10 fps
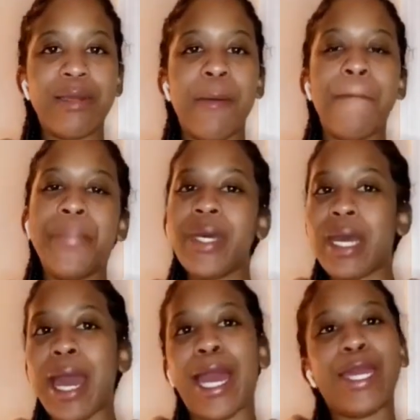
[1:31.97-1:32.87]

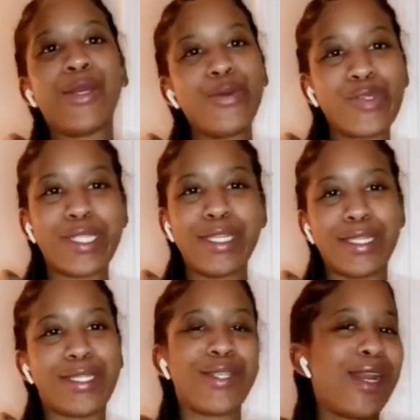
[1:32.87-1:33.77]
But I use
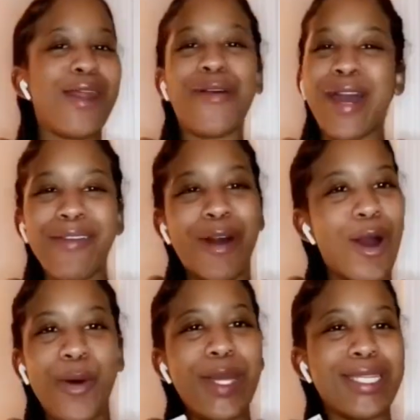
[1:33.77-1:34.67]
this so that I don't have
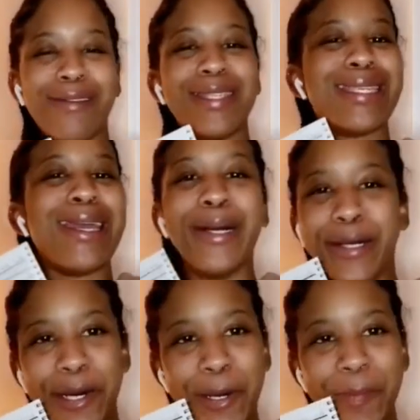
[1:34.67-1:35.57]
always have to say
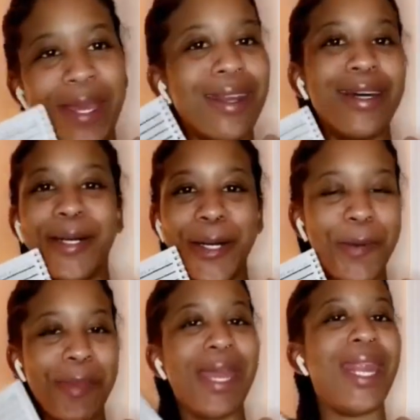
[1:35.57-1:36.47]
um and
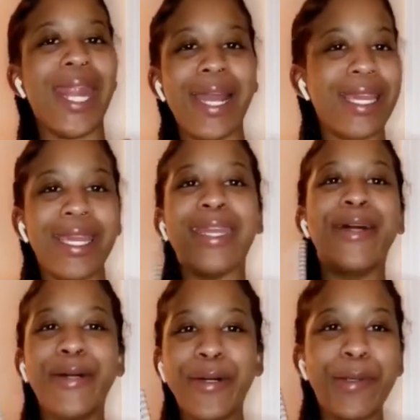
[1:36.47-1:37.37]
um and like and
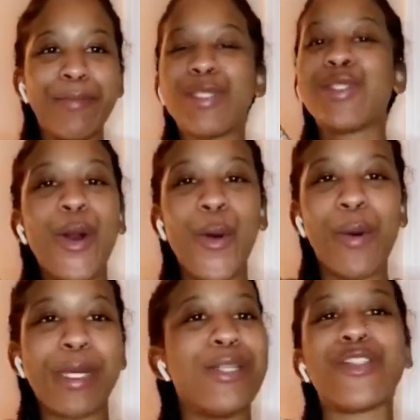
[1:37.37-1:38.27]
um. So I'm
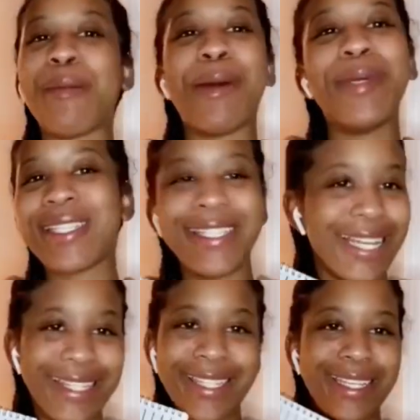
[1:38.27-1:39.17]
gonna try my best not
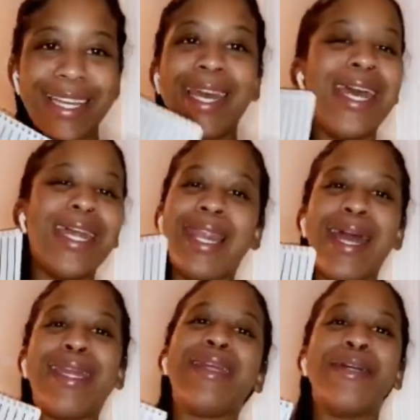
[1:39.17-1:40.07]
to
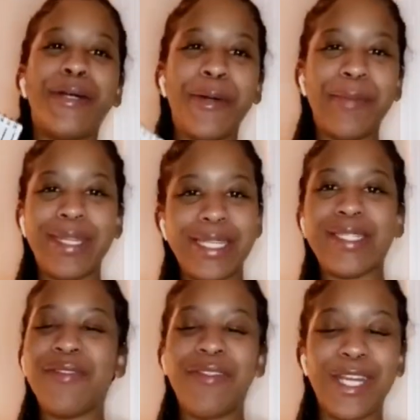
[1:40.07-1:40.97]
like and um in this
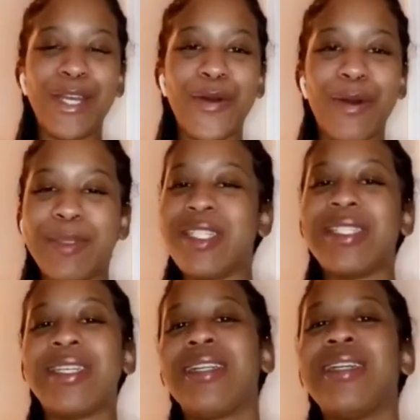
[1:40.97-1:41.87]
video. I'm just
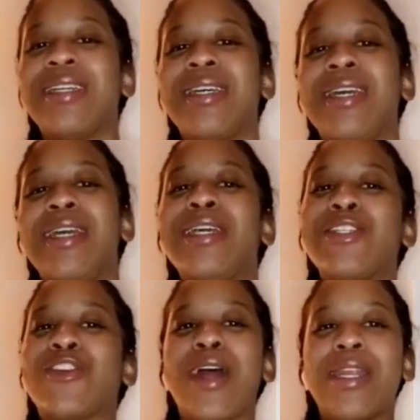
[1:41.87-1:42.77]
gonna
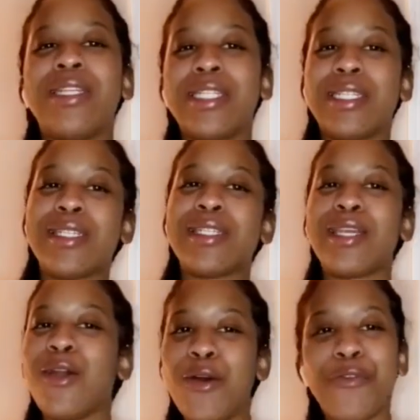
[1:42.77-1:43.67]
try to just
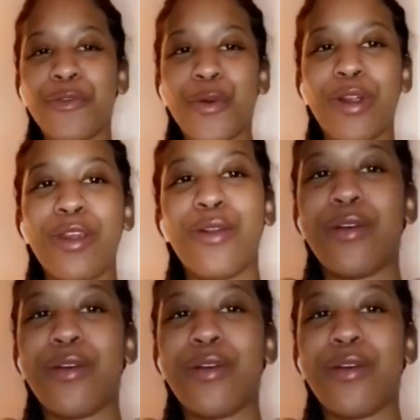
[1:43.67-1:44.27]
go for it you know what i'm